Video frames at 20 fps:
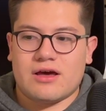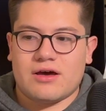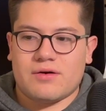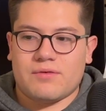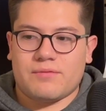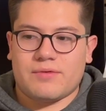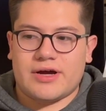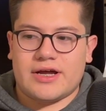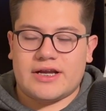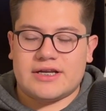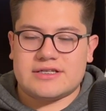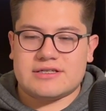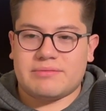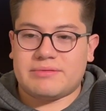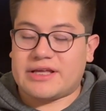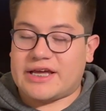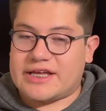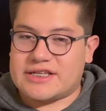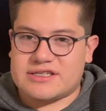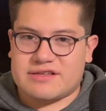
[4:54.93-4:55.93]
when
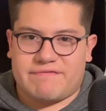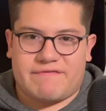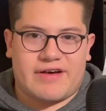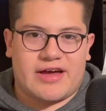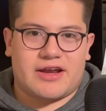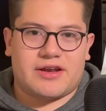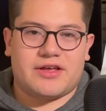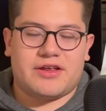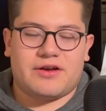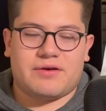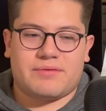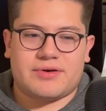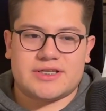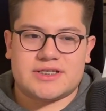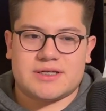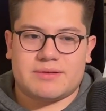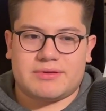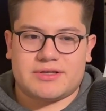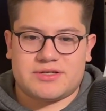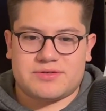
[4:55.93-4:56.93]
something hits the fan, when
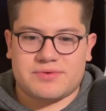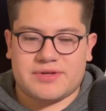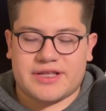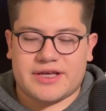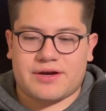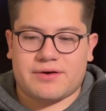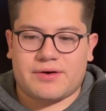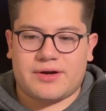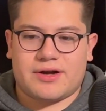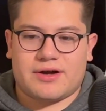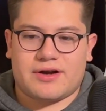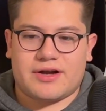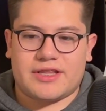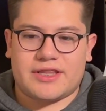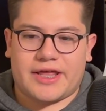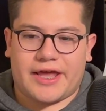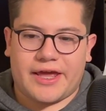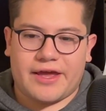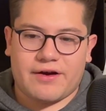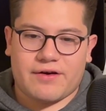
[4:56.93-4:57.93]
something's really going on in
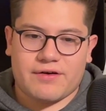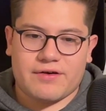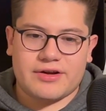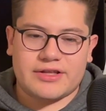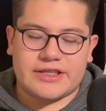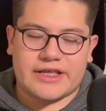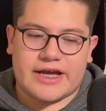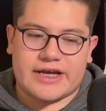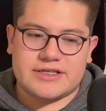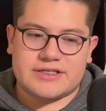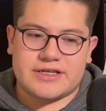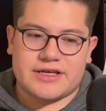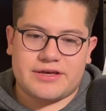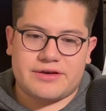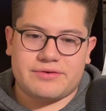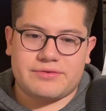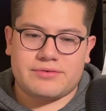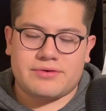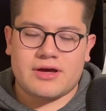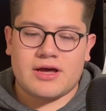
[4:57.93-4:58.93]
the ER, in the
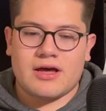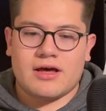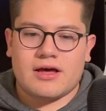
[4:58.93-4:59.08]
ICU,